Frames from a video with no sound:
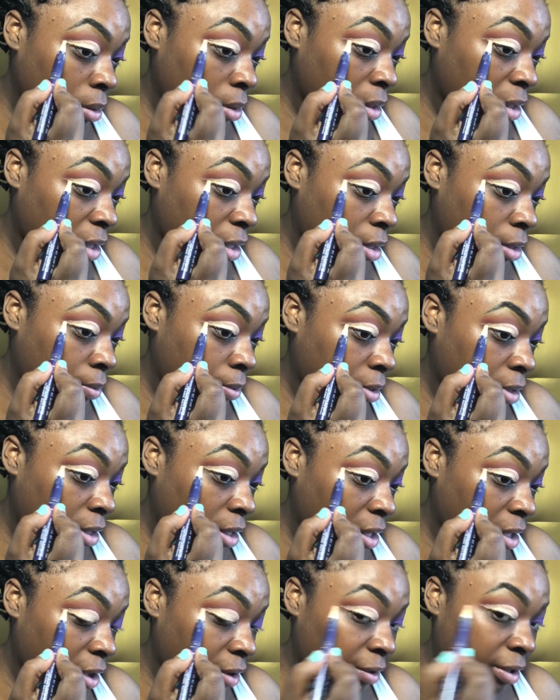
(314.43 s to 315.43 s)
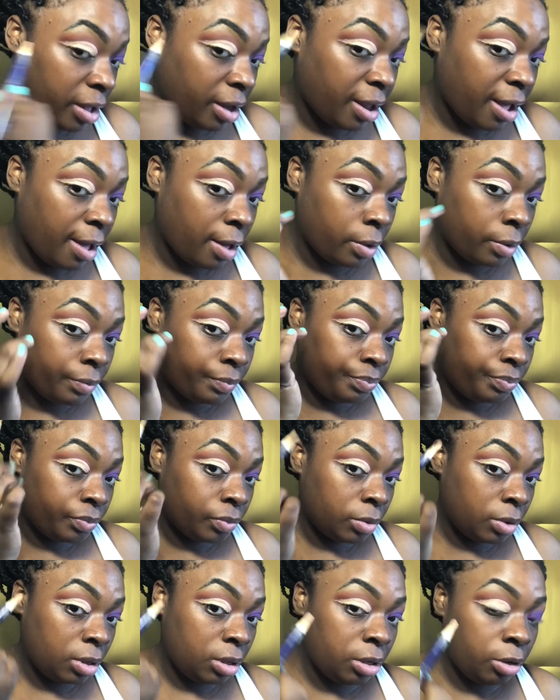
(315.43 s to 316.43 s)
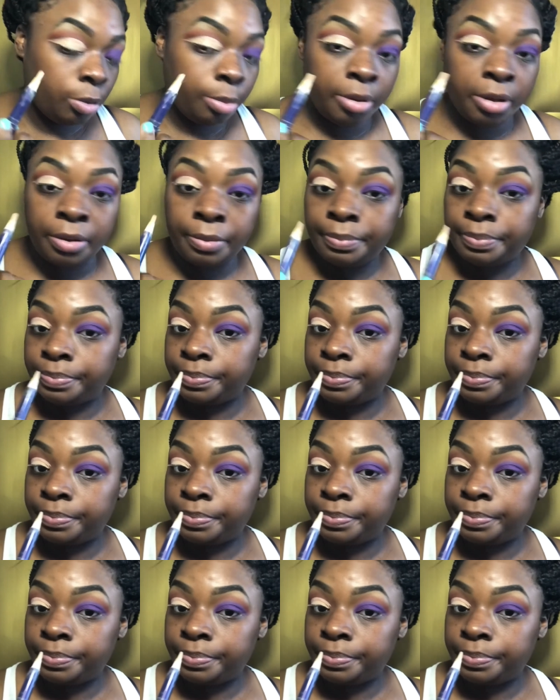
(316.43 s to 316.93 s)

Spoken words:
kind of want to carry it out a little bit.